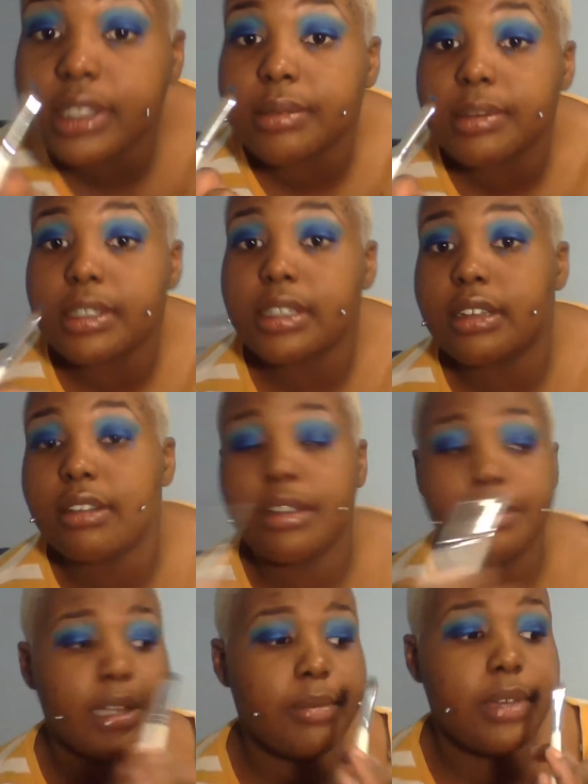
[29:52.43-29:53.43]
I'm going to go
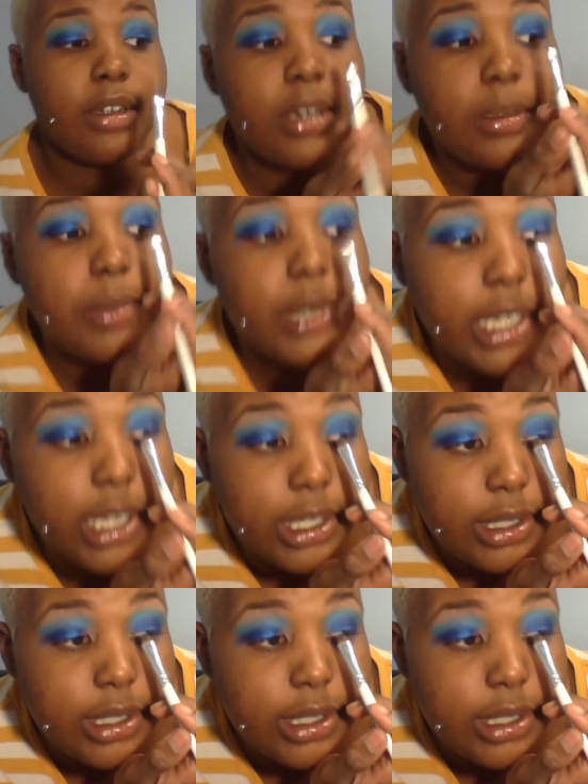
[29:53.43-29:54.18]
in my mirror and apply